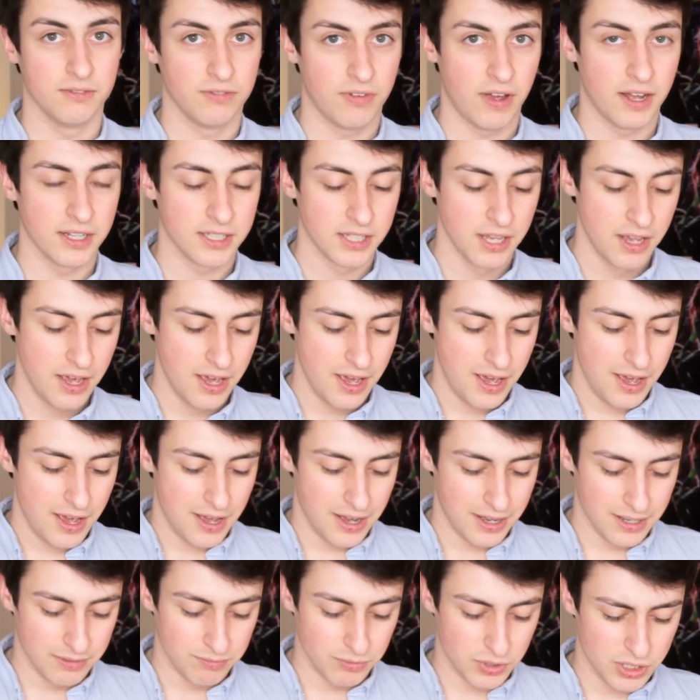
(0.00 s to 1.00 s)
In fact,
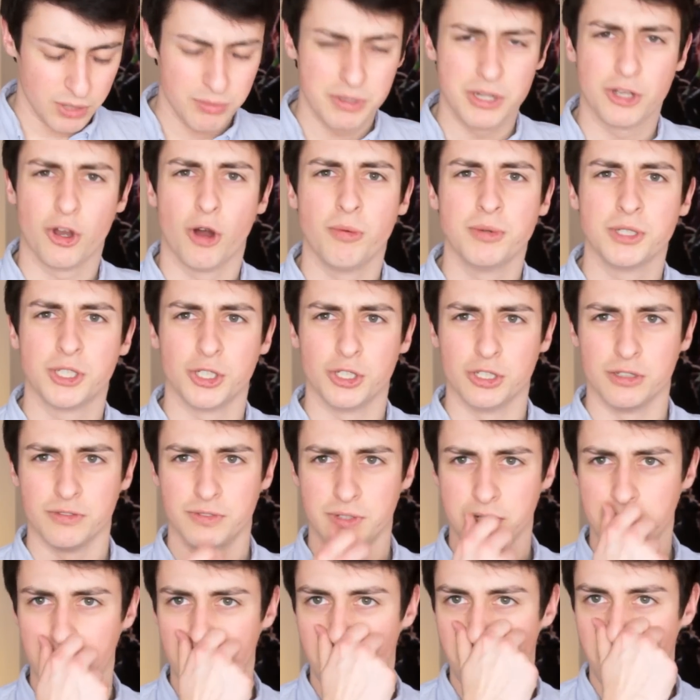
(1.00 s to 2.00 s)
somebody commented on a
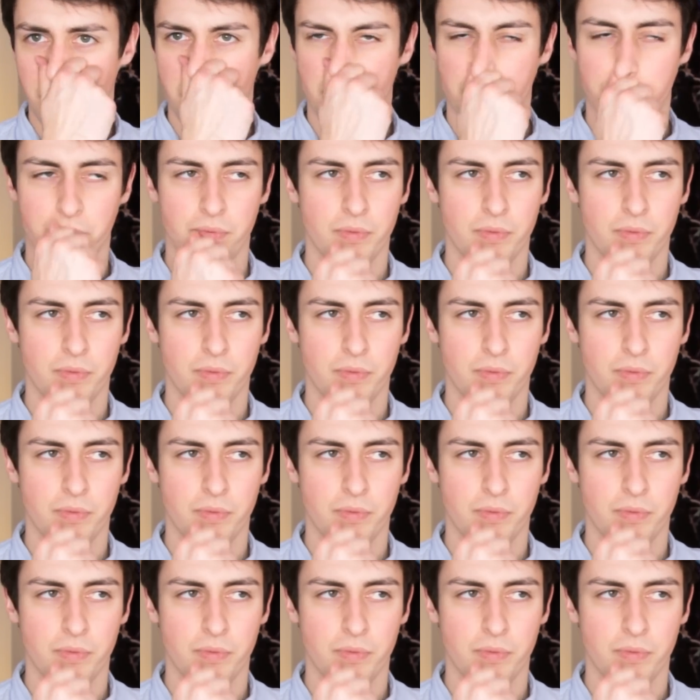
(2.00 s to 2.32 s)
video